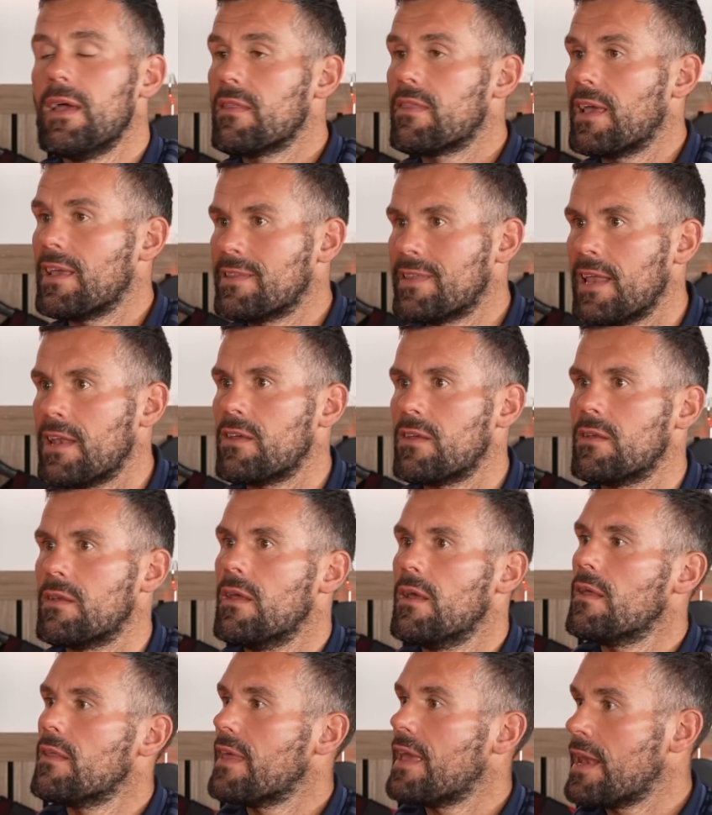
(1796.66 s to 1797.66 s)
They didn't.
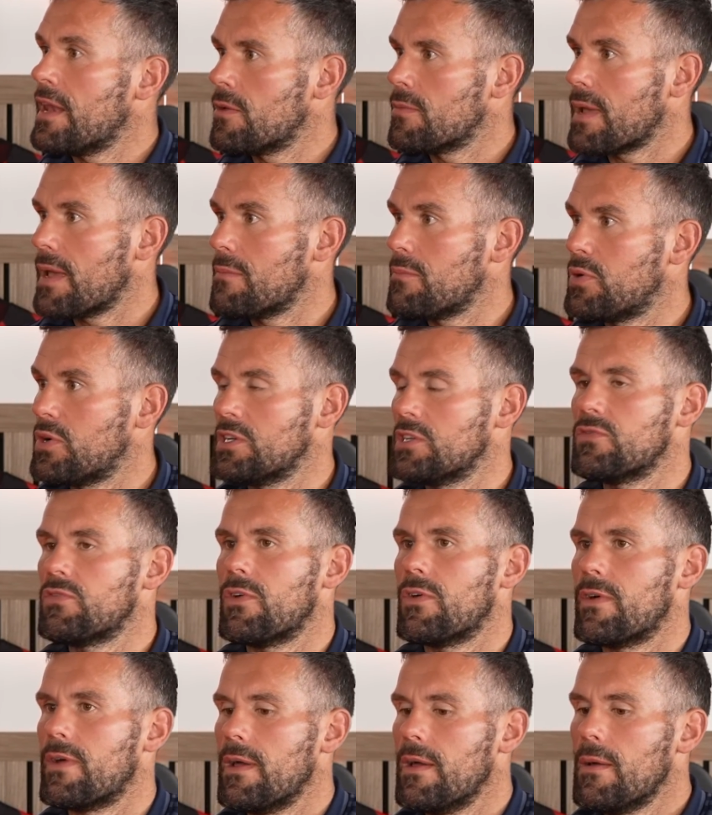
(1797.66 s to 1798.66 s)
They end up getting punished
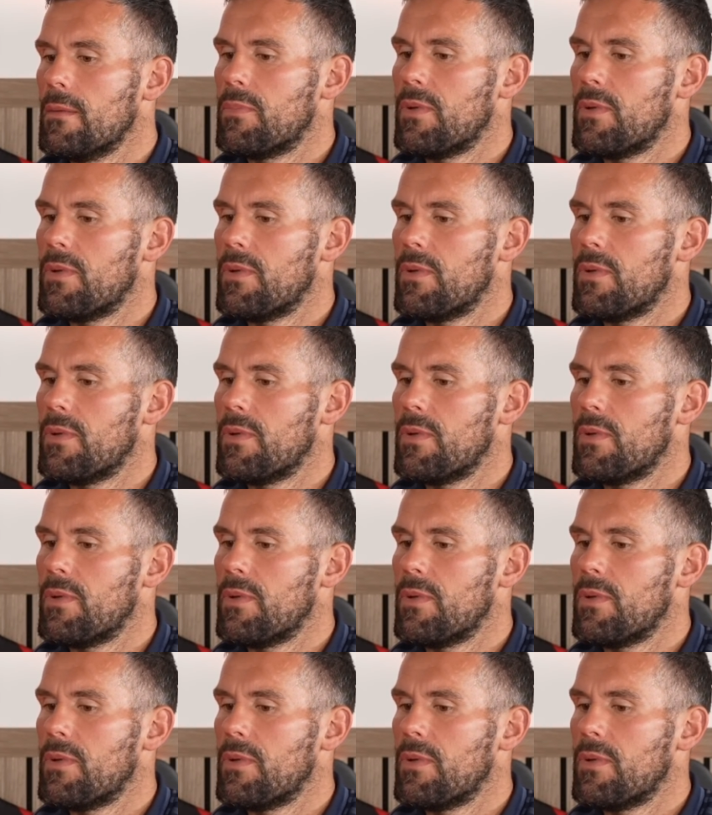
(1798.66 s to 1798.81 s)
for it.